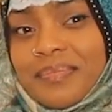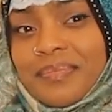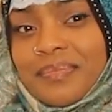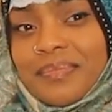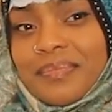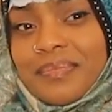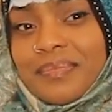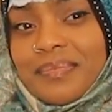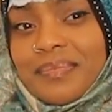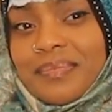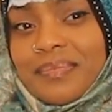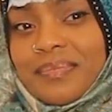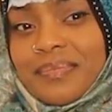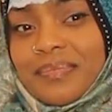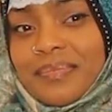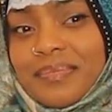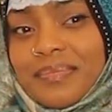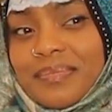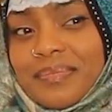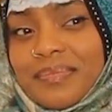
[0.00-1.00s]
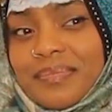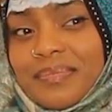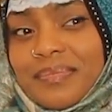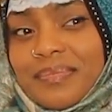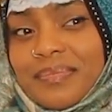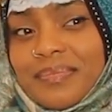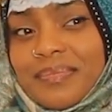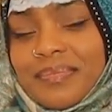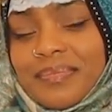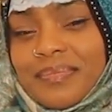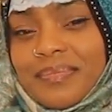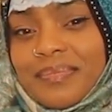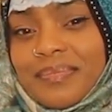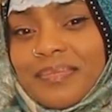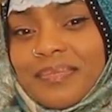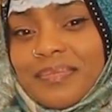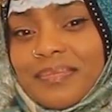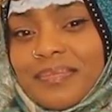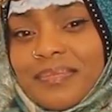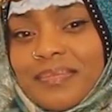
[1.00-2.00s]

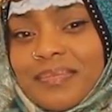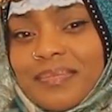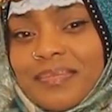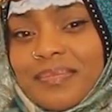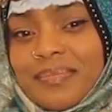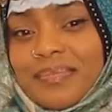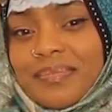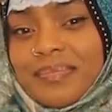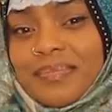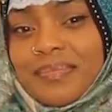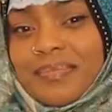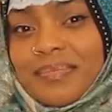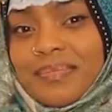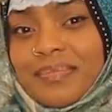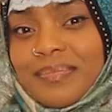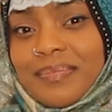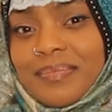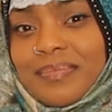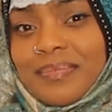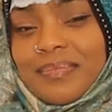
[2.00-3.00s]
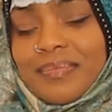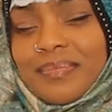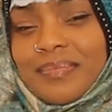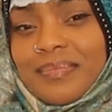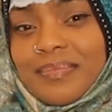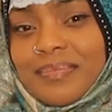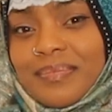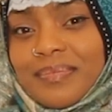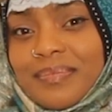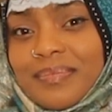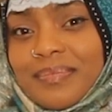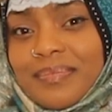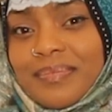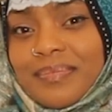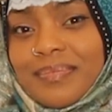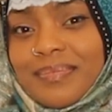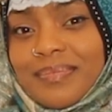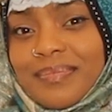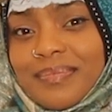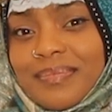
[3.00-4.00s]

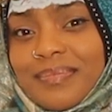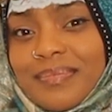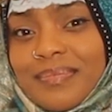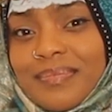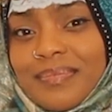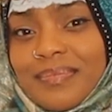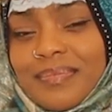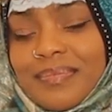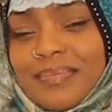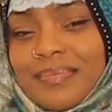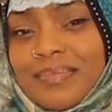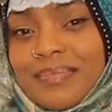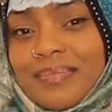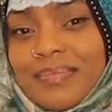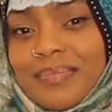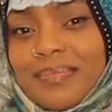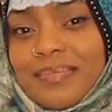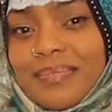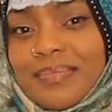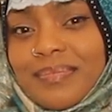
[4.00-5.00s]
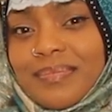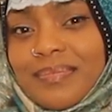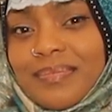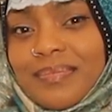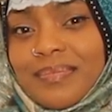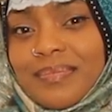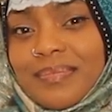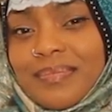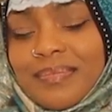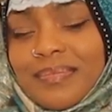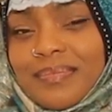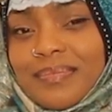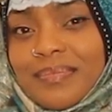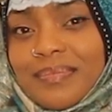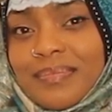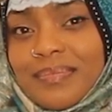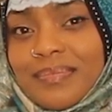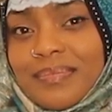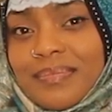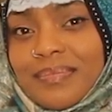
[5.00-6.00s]

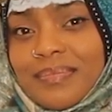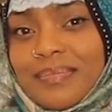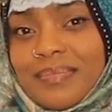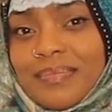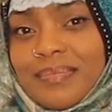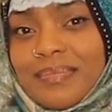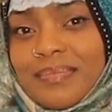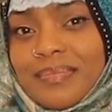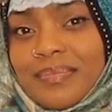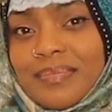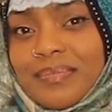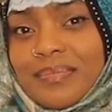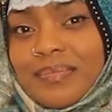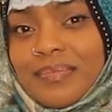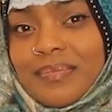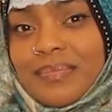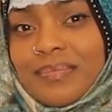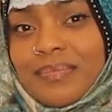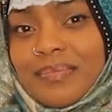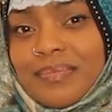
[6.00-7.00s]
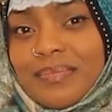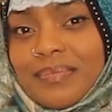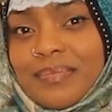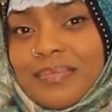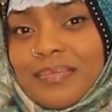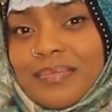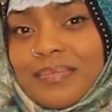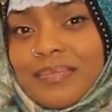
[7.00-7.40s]
(not speaking)